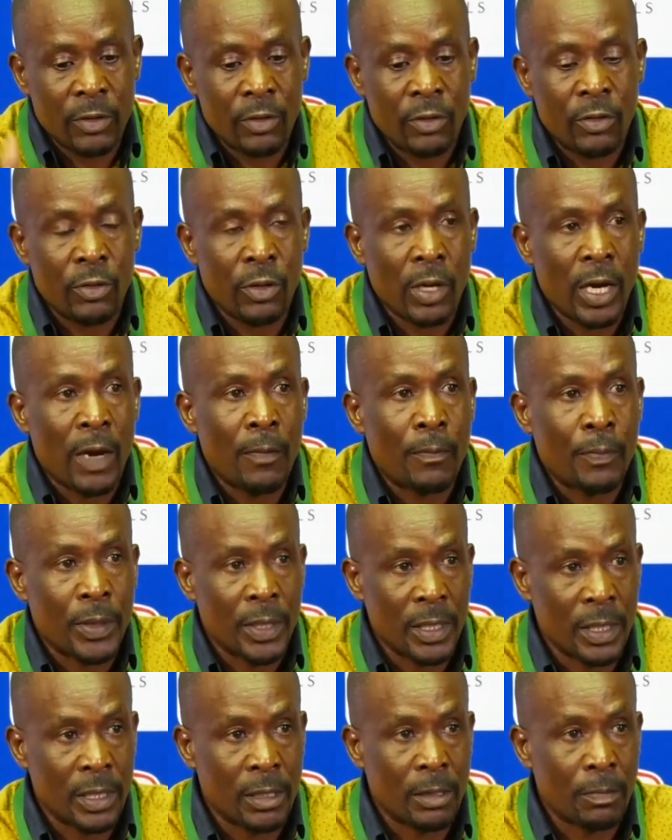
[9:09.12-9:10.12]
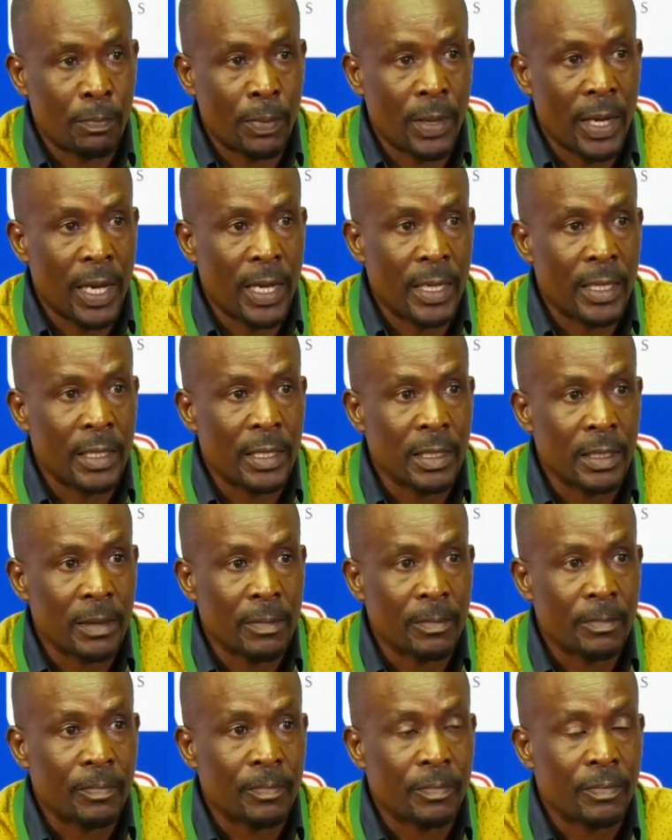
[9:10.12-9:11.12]
drew up his plan
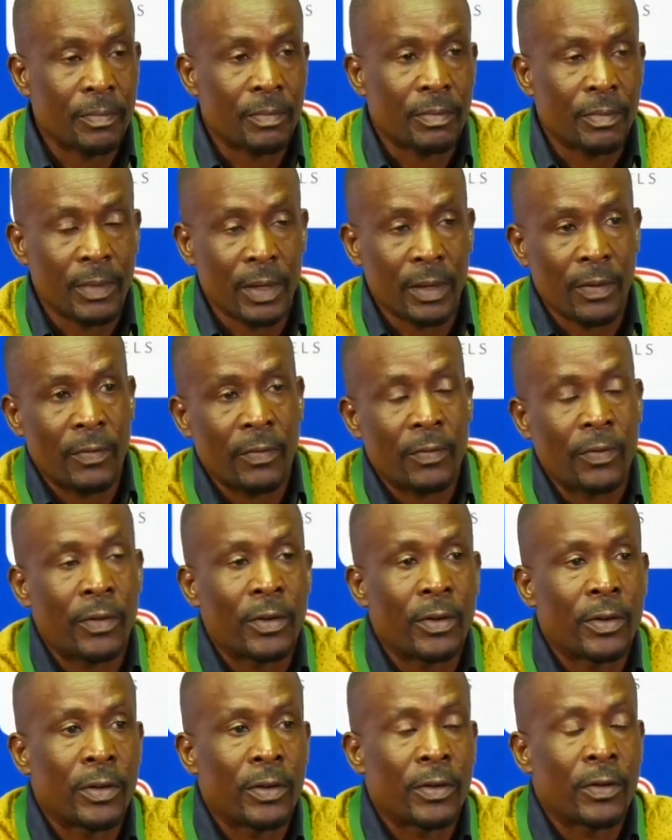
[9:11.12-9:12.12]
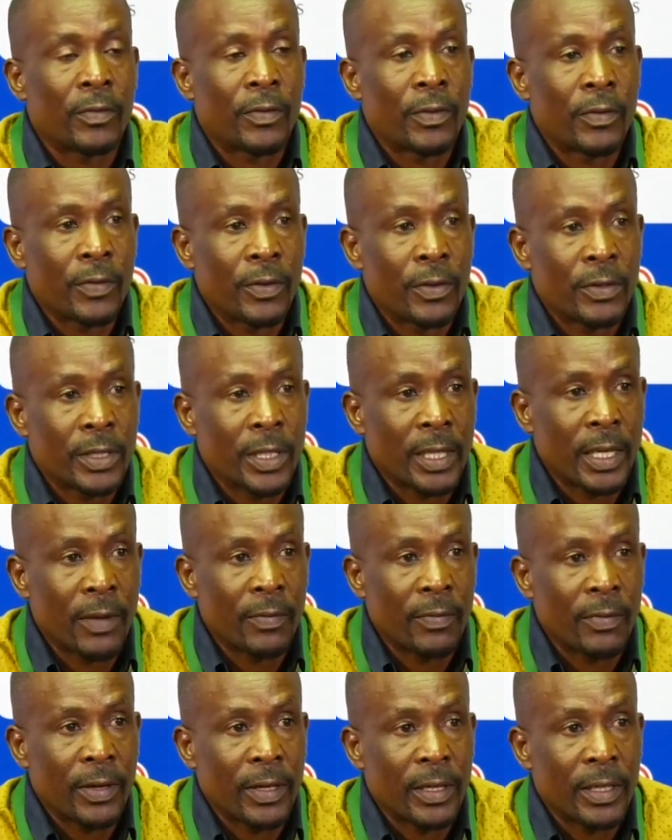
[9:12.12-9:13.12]
for
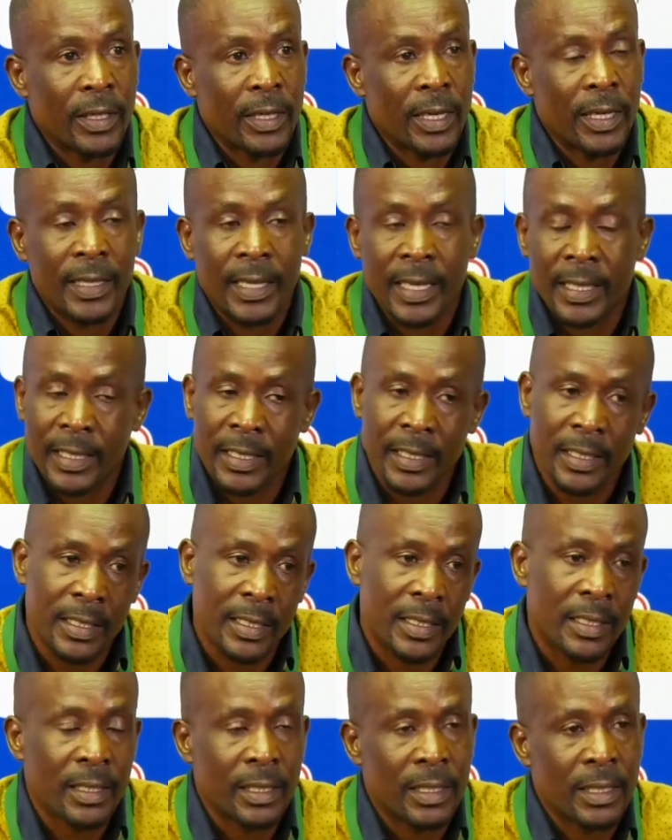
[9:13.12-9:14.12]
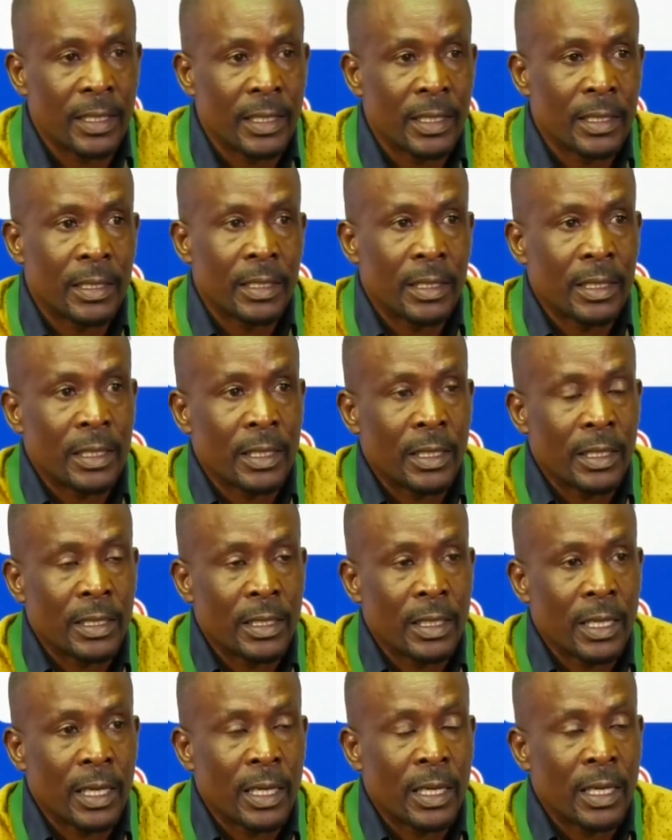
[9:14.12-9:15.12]
Cosafa, and that is his
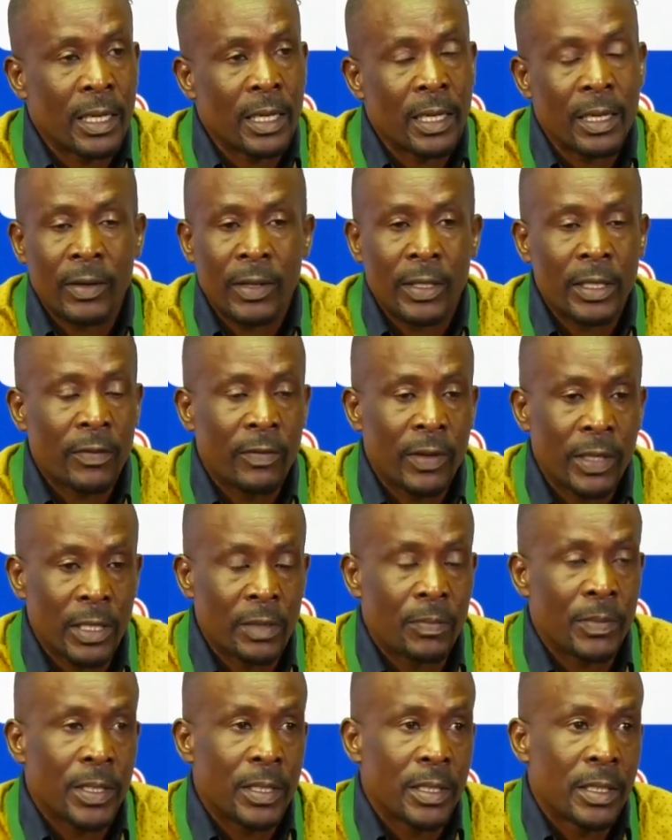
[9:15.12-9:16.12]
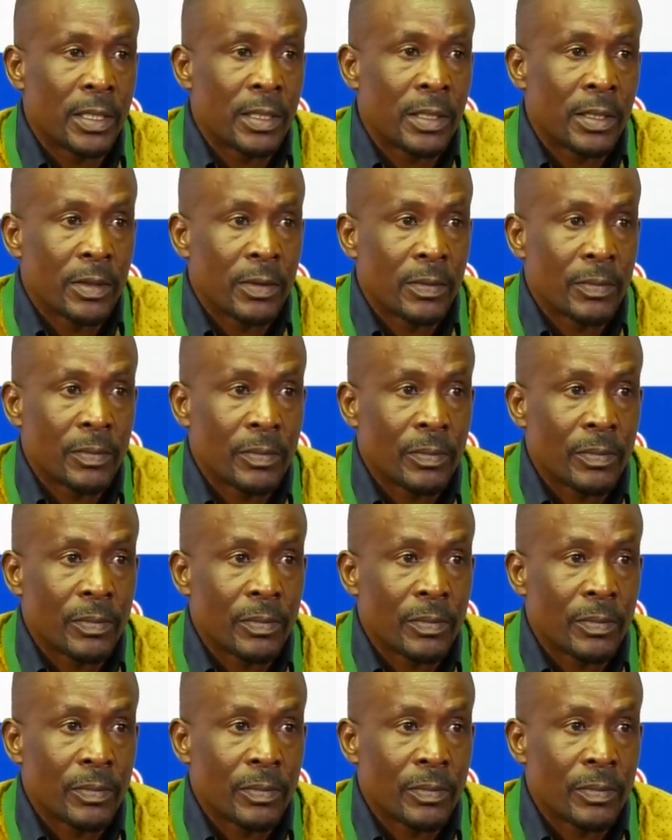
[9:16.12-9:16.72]
whatever his business.